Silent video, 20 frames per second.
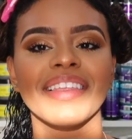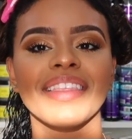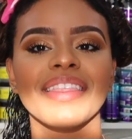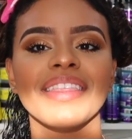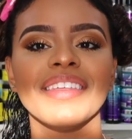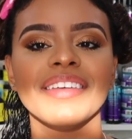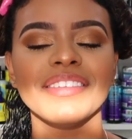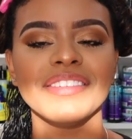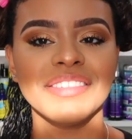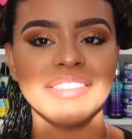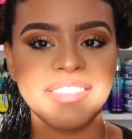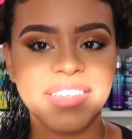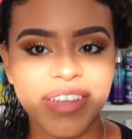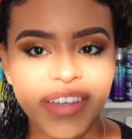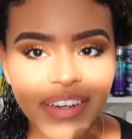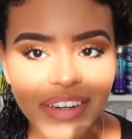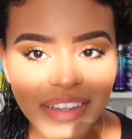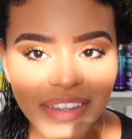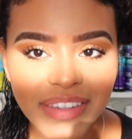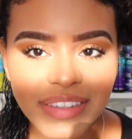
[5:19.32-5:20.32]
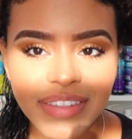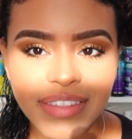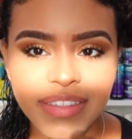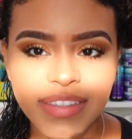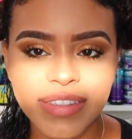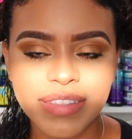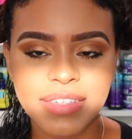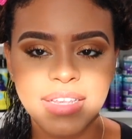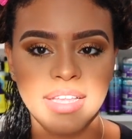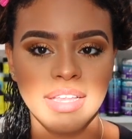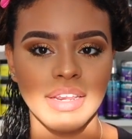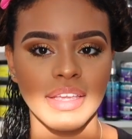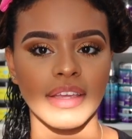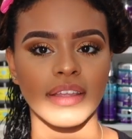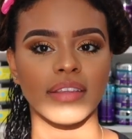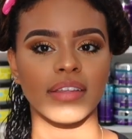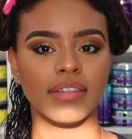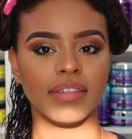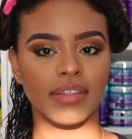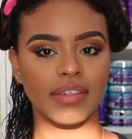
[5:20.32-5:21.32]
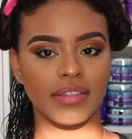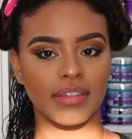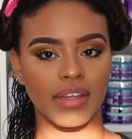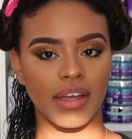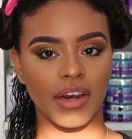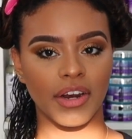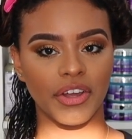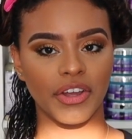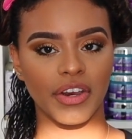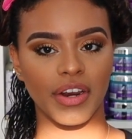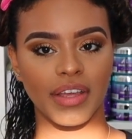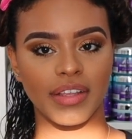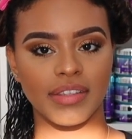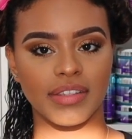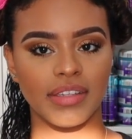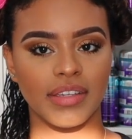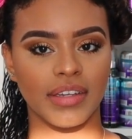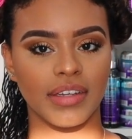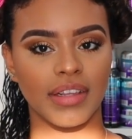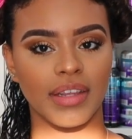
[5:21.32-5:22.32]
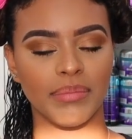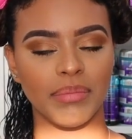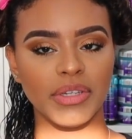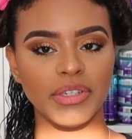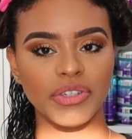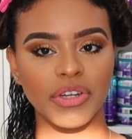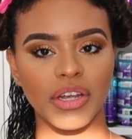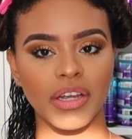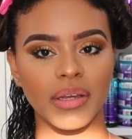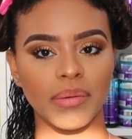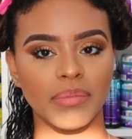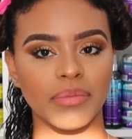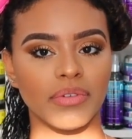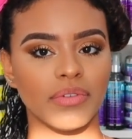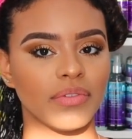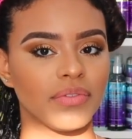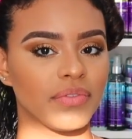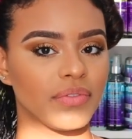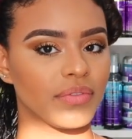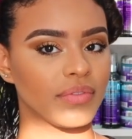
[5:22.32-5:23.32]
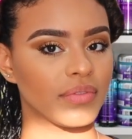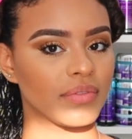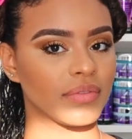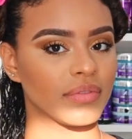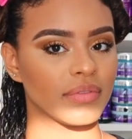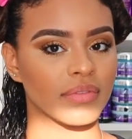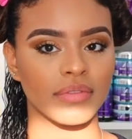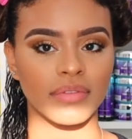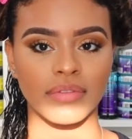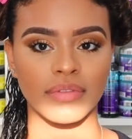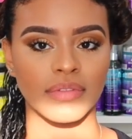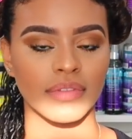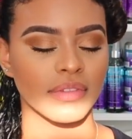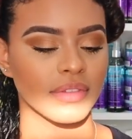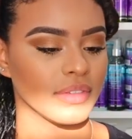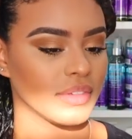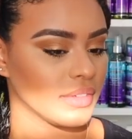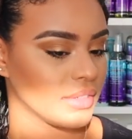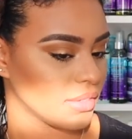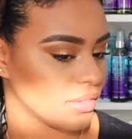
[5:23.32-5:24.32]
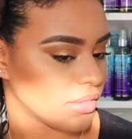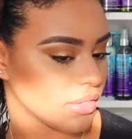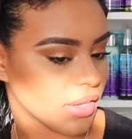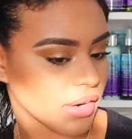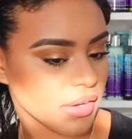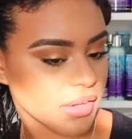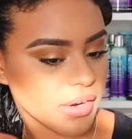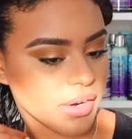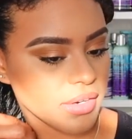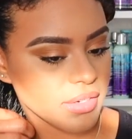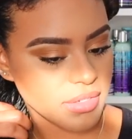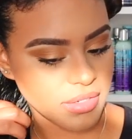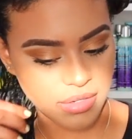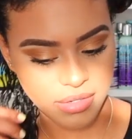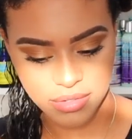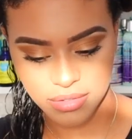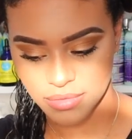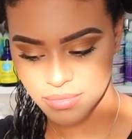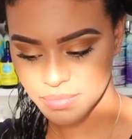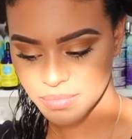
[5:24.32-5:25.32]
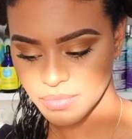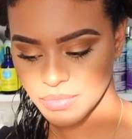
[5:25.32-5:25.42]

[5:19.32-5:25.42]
The sun is setting. This is not a good idea. Let me try and move. This is not a good idea.